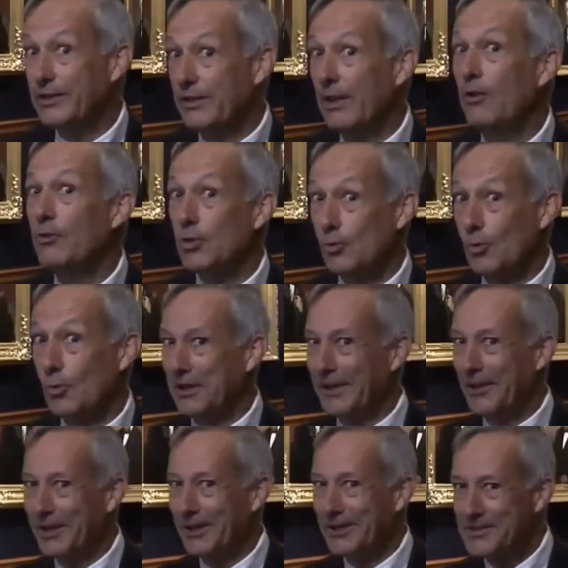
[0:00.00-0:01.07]
we're looking at, okay, and
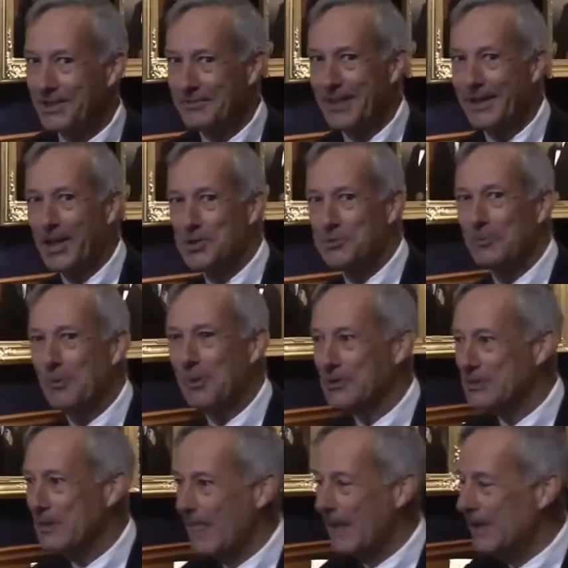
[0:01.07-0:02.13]
see if that actually works.
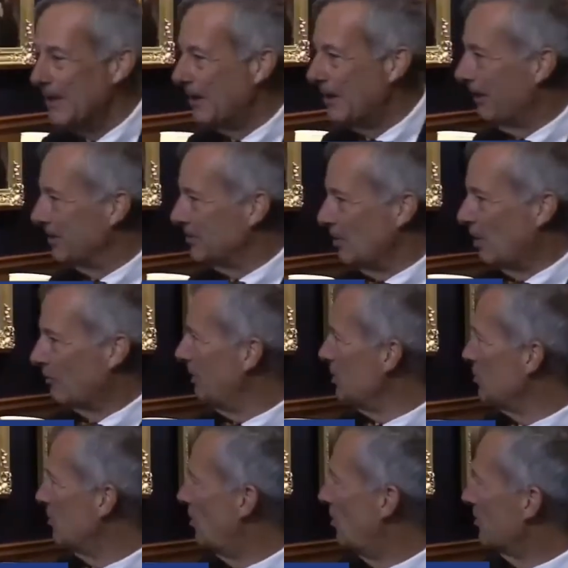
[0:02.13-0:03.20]
All right, so over my shoulder,